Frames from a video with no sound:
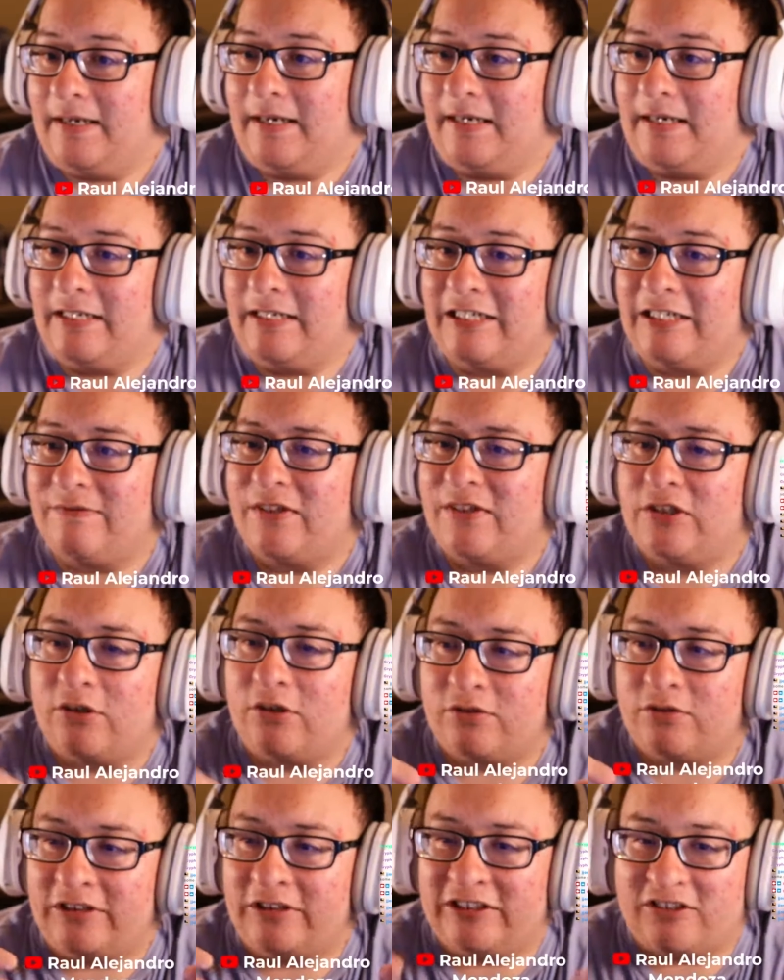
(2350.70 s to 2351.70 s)
even
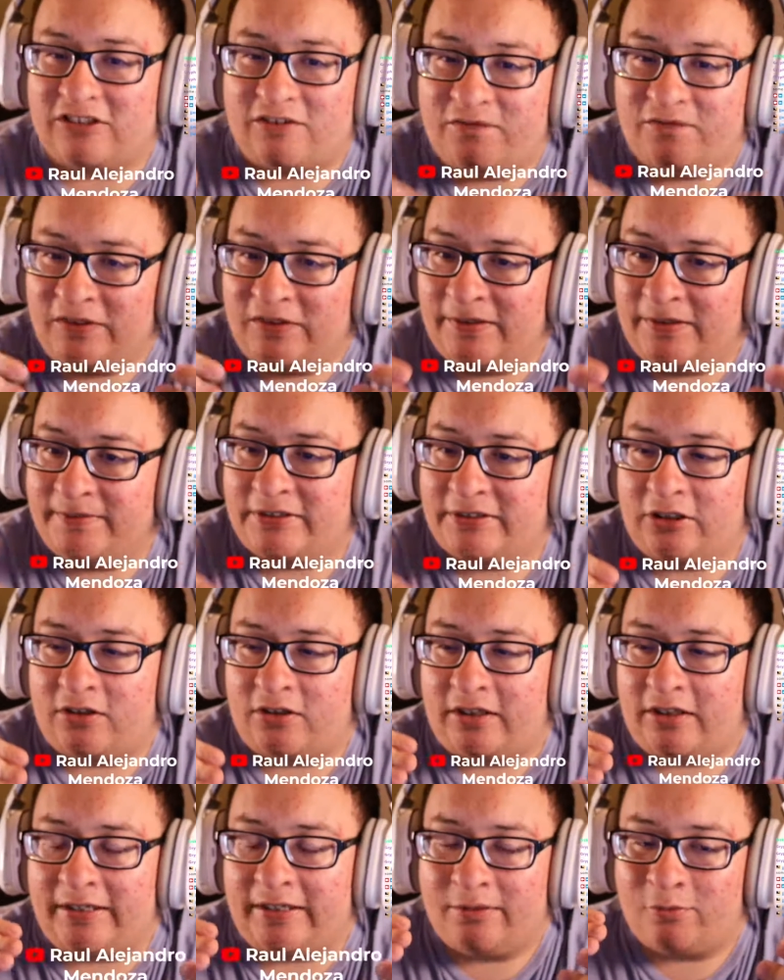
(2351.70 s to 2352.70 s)
though these are films that are
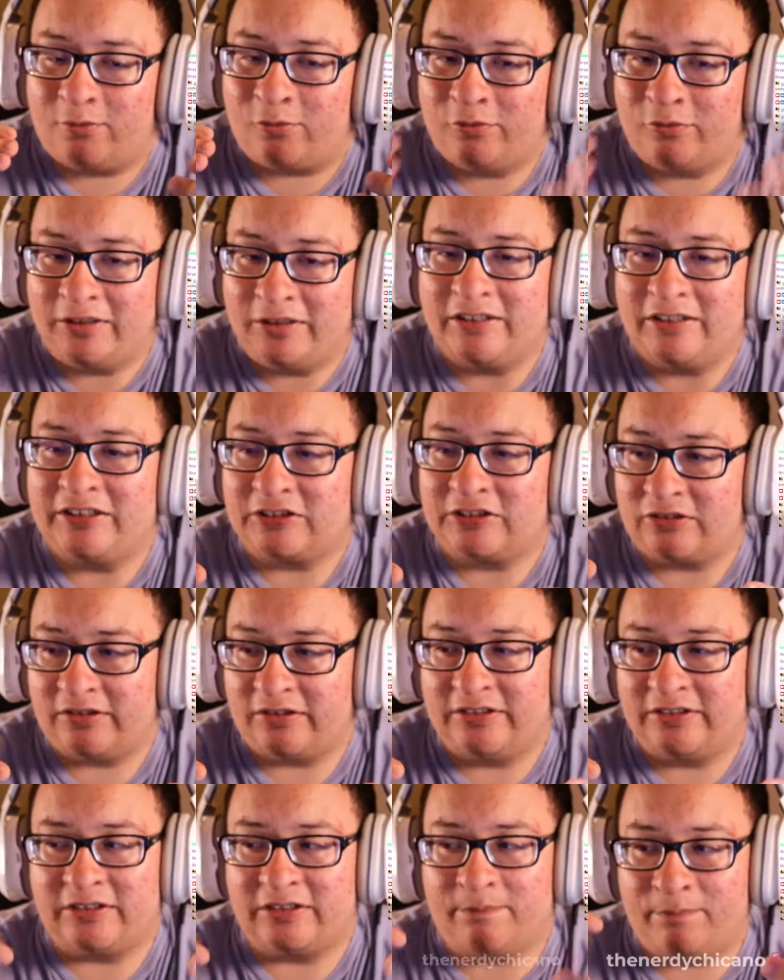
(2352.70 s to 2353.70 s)
like really
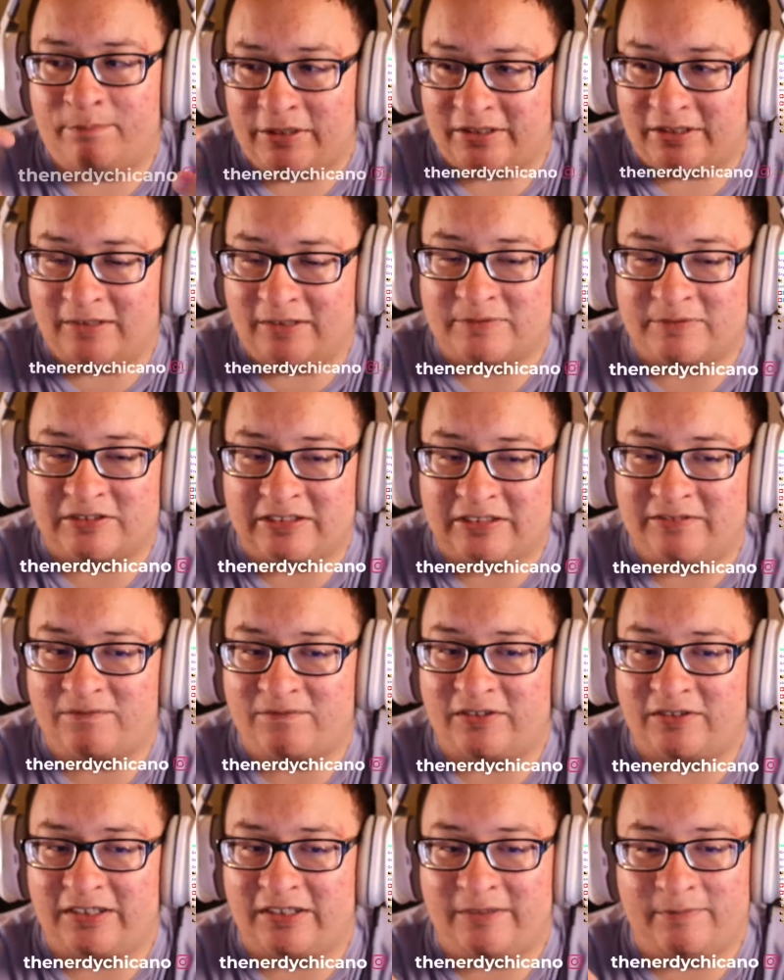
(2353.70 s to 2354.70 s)
starting to pick up steam
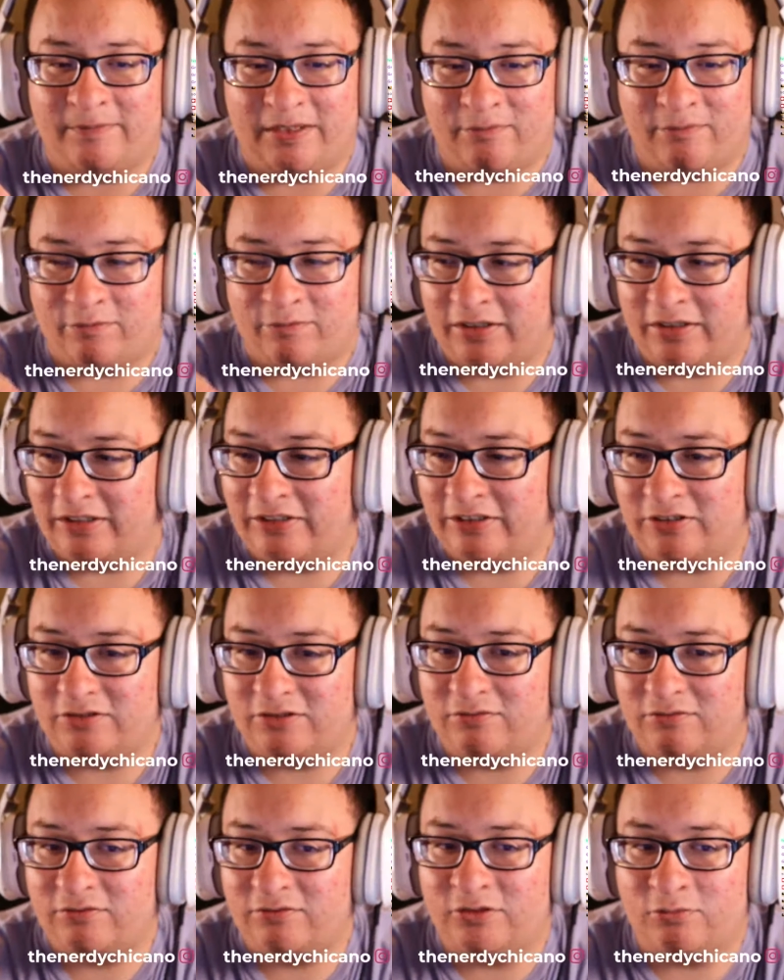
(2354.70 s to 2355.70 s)
for him and really
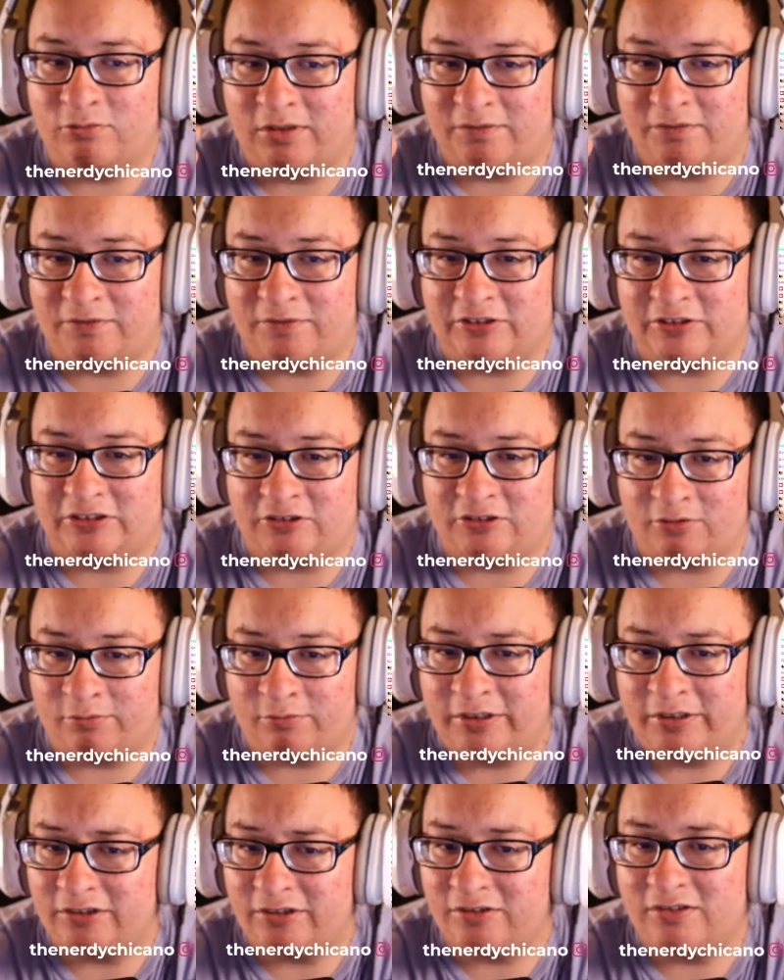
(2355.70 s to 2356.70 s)
do well for his
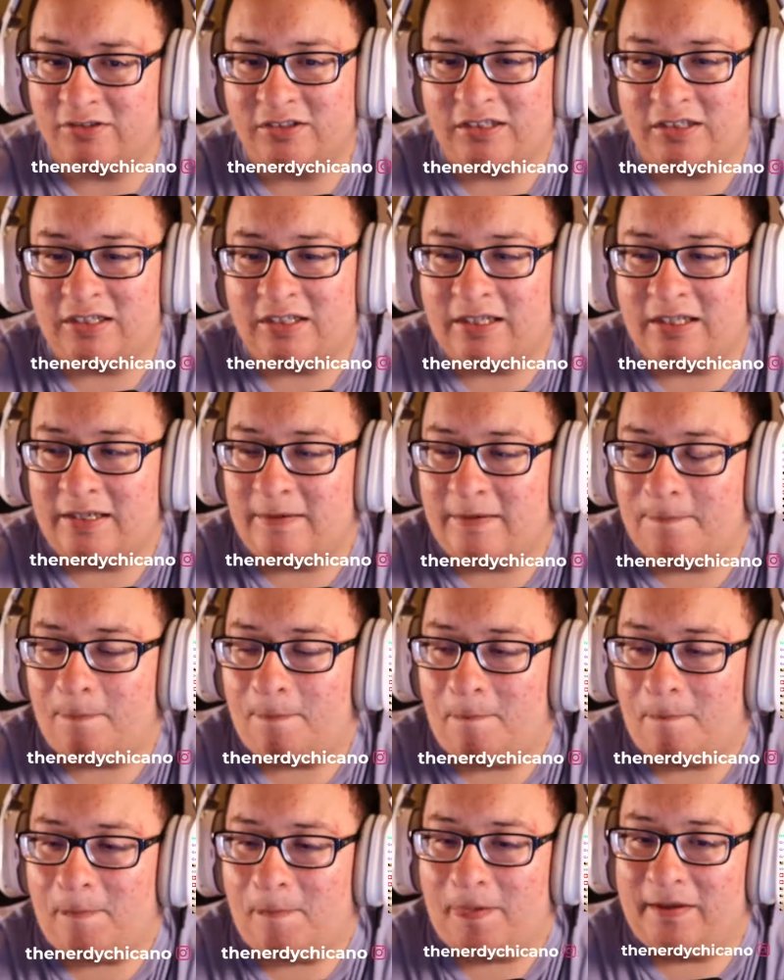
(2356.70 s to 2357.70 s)
career
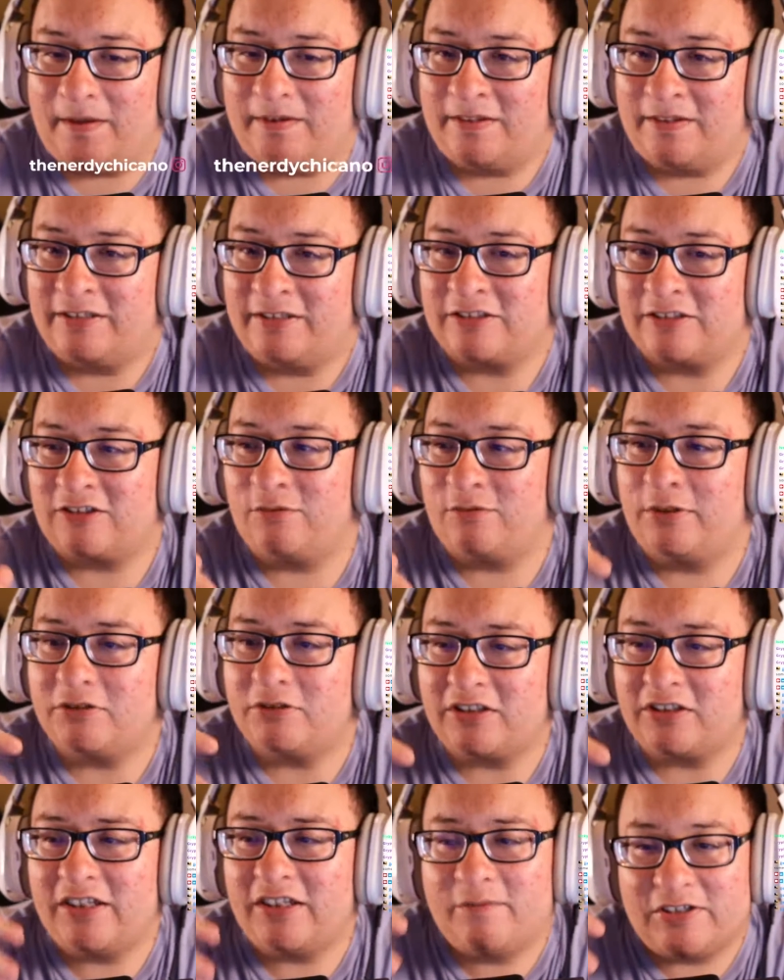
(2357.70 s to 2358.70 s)
is
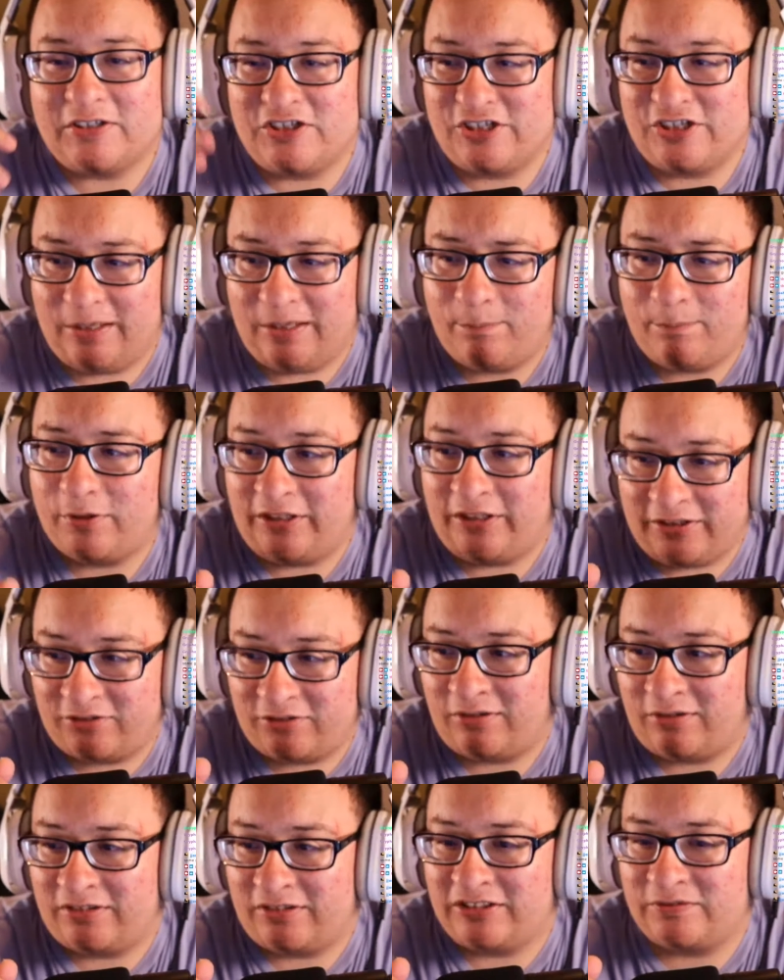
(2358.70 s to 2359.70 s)
kind of in jeopardy
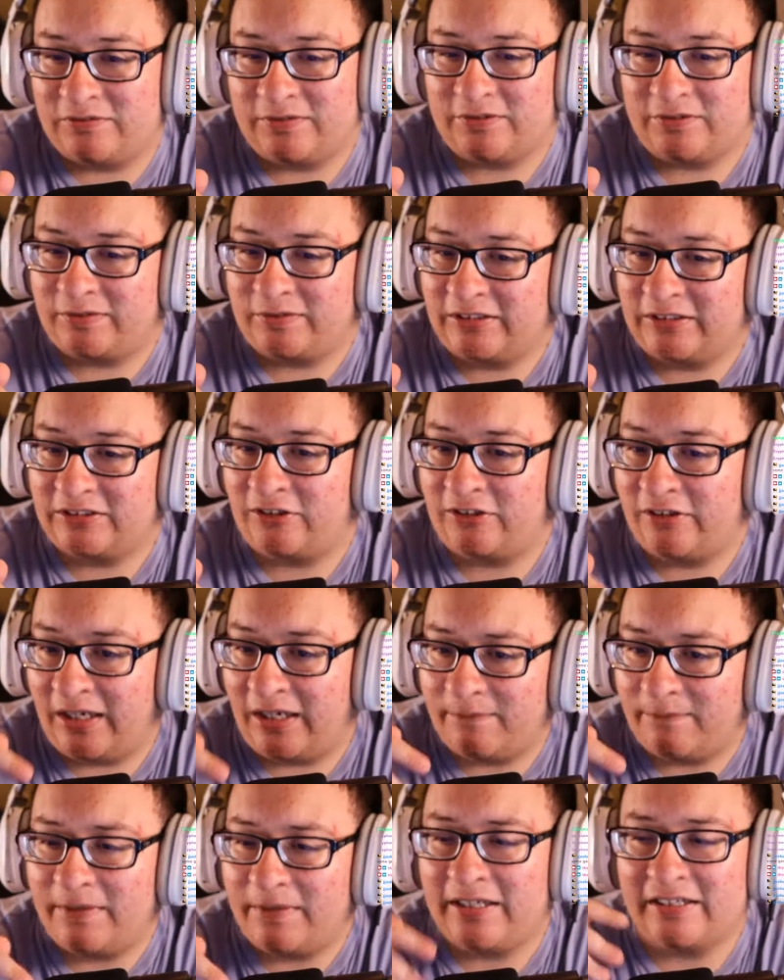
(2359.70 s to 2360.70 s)
throughout these films because they're
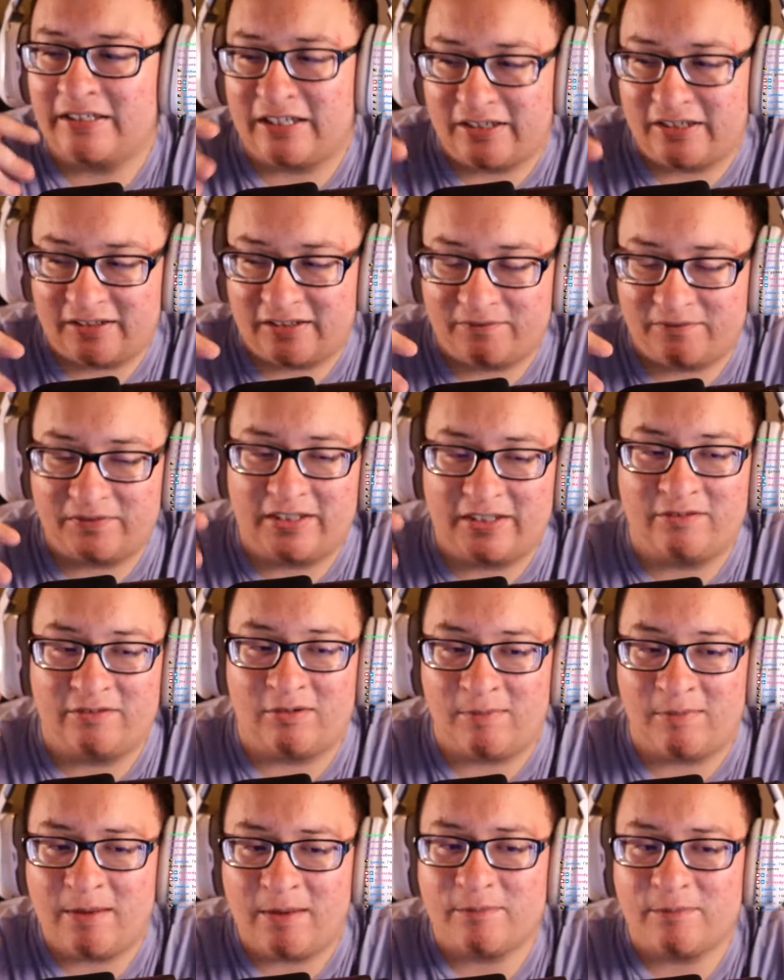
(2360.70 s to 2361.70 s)
not making enough. And
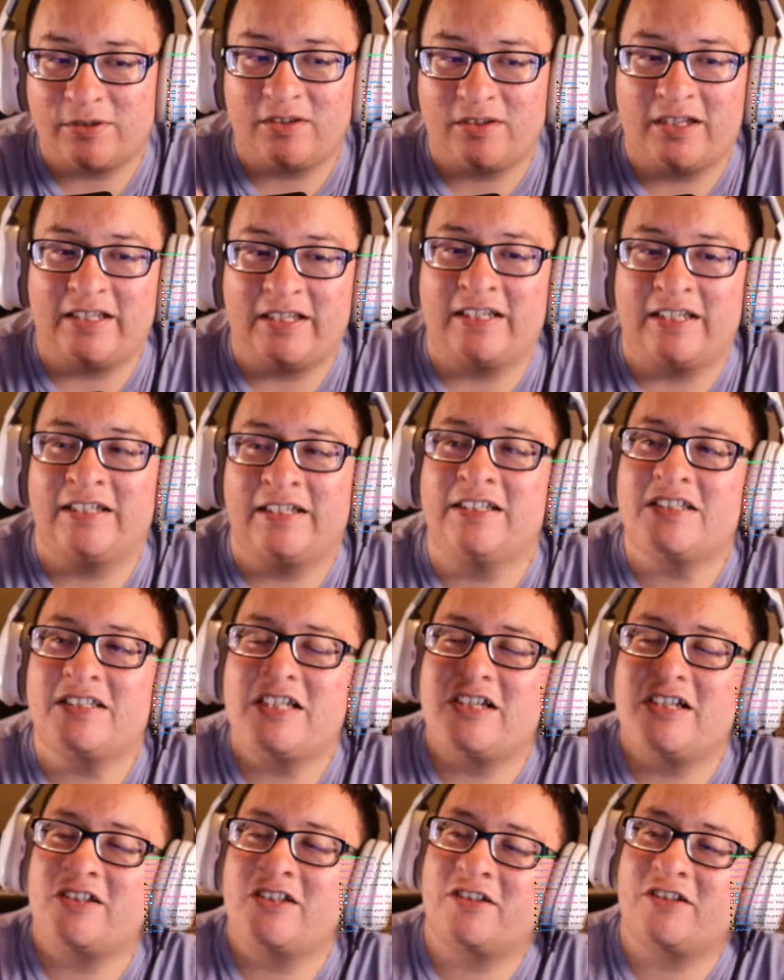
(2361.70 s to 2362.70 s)
remember, like, it
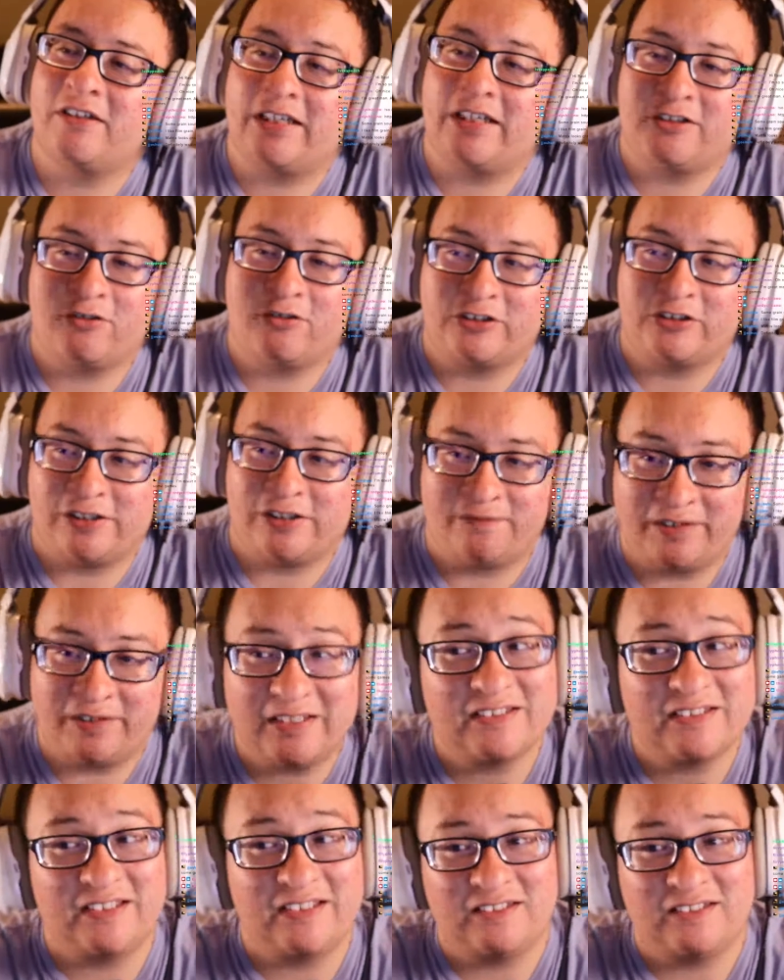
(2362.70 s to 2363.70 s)
isn't until La Dolce Vita